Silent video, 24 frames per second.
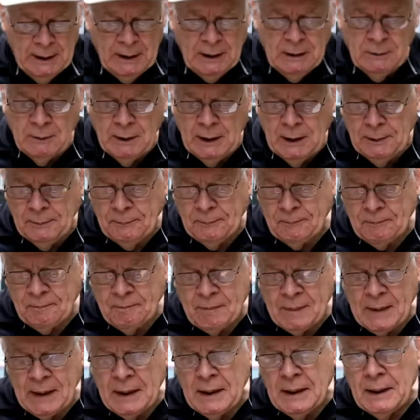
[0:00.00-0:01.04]
Anyway,
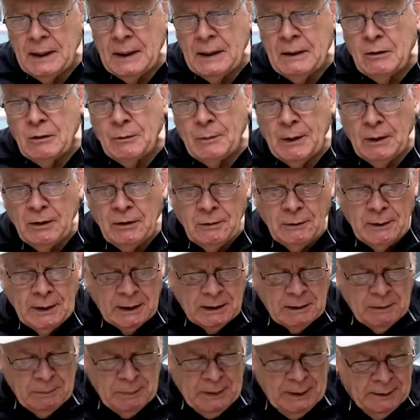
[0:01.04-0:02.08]
especially when I
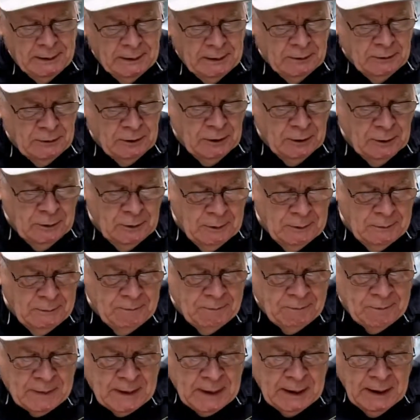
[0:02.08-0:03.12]
compared it to
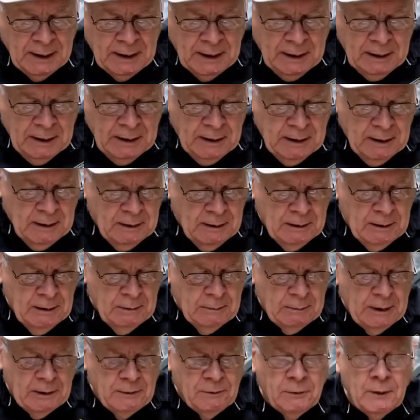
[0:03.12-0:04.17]

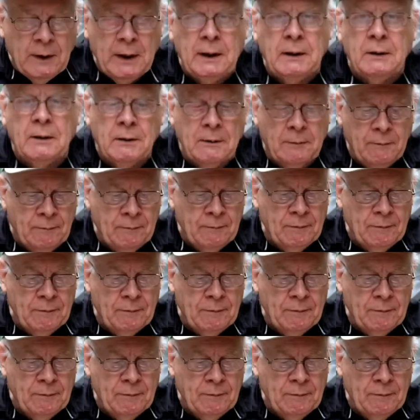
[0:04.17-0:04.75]
my friend.